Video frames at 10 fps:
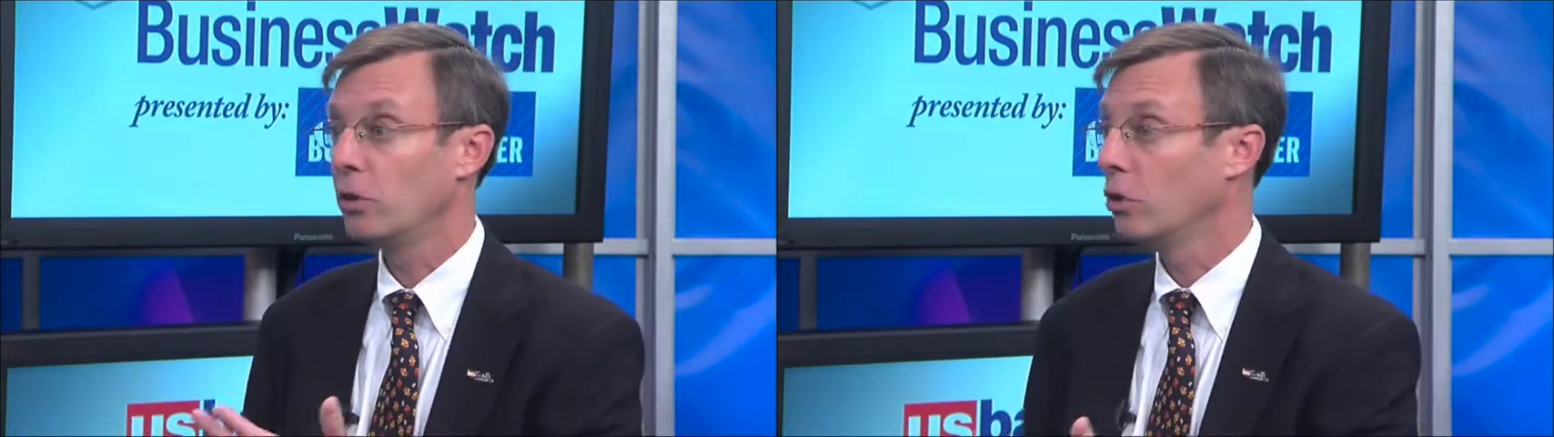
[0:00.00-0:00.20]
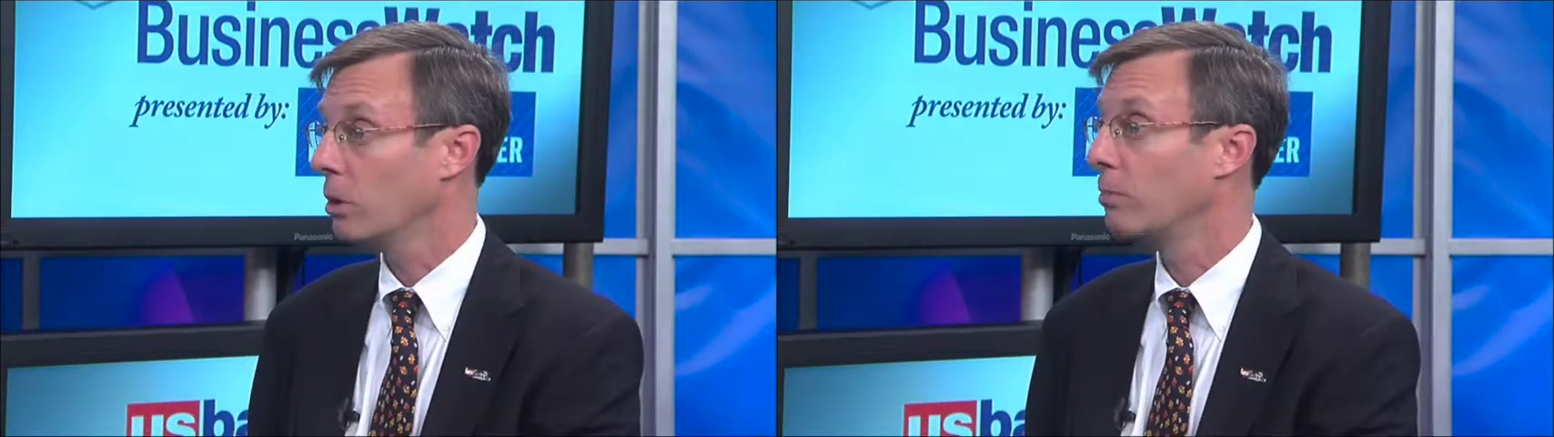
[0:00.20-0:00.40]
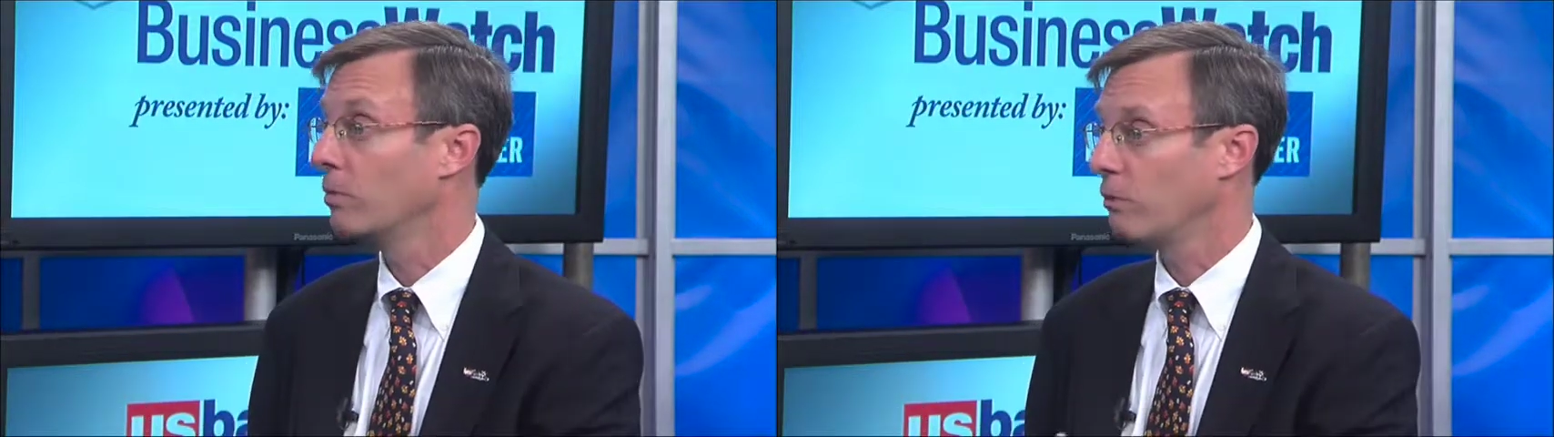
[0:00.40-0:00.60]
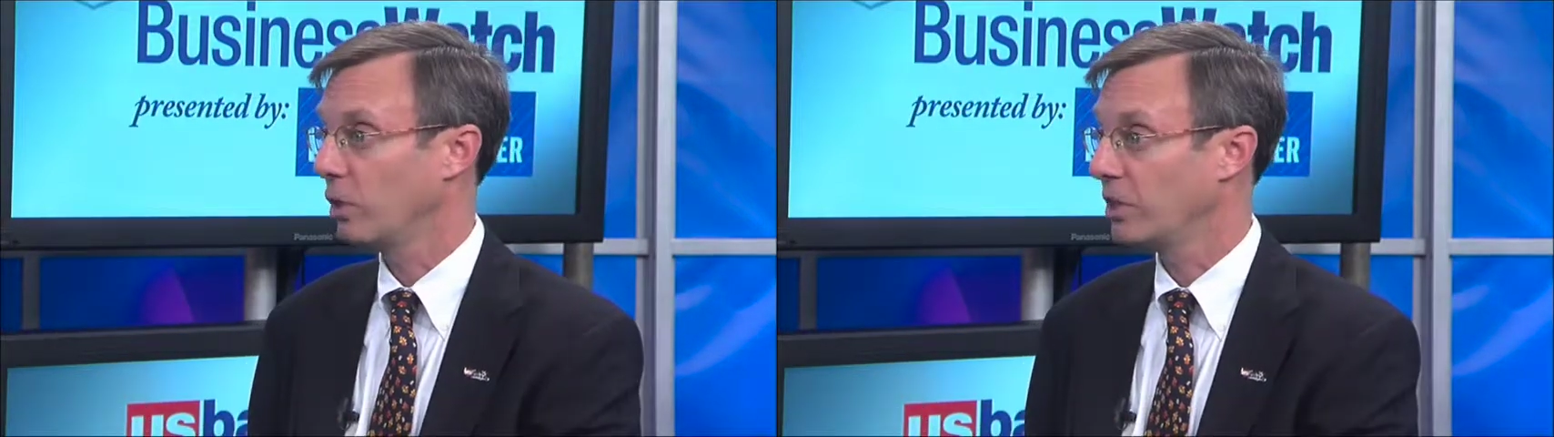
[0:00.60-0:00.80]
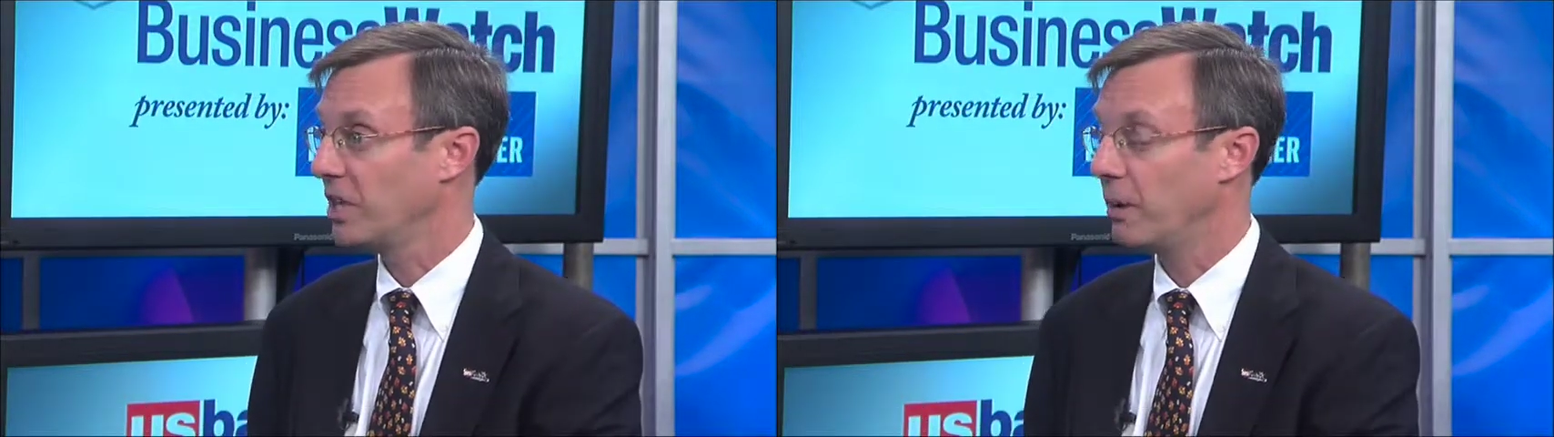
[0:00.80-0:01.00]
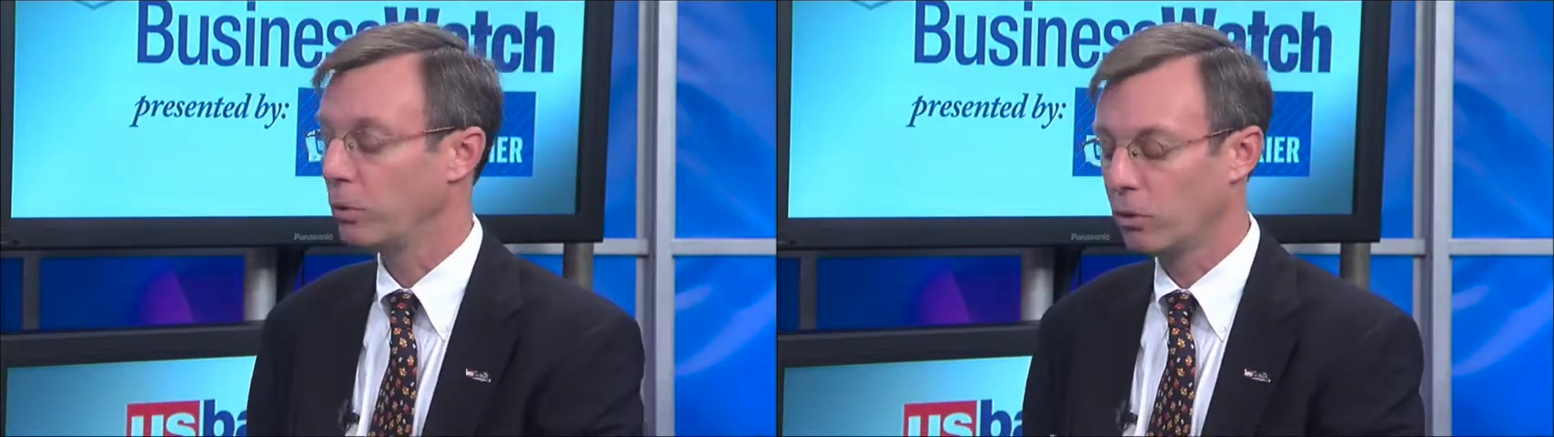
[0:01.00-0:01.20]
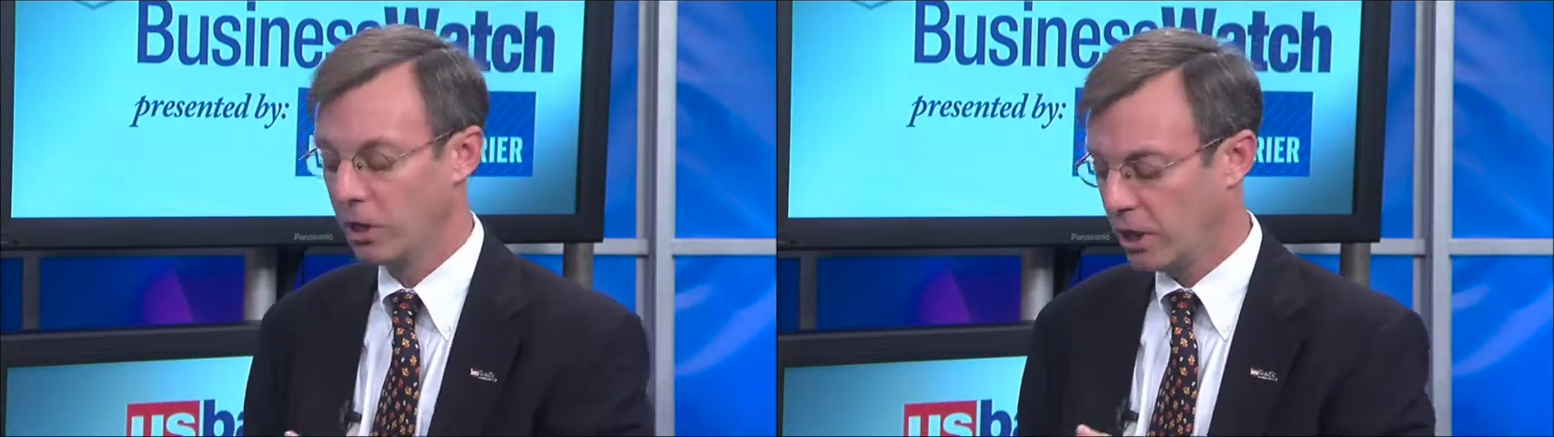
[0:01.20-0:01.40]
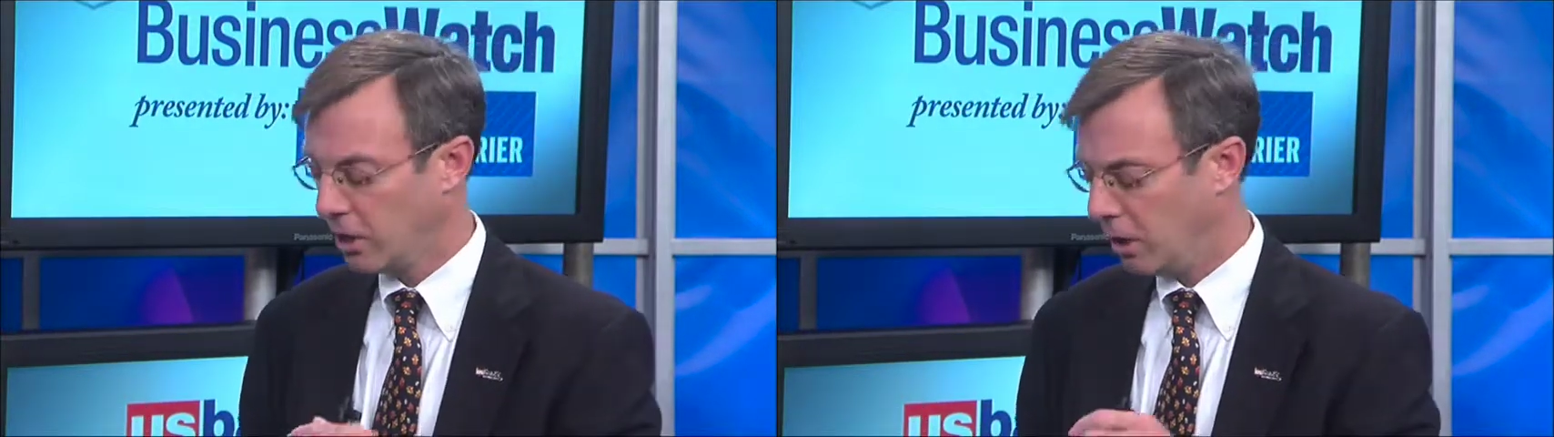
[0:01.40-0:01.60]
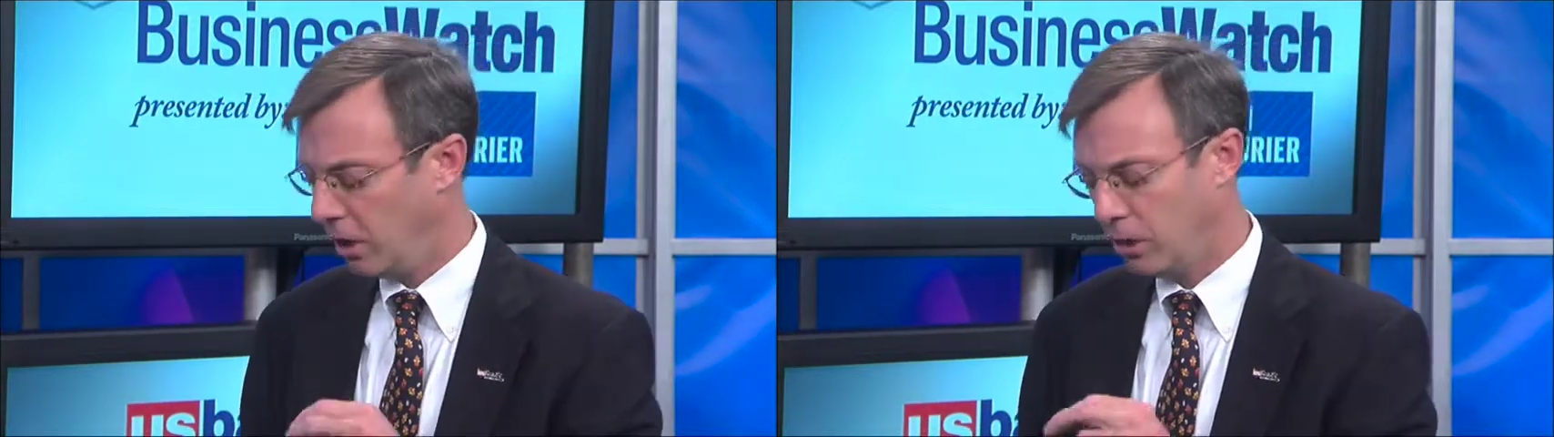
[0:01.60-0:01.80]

Europe, for example, uh,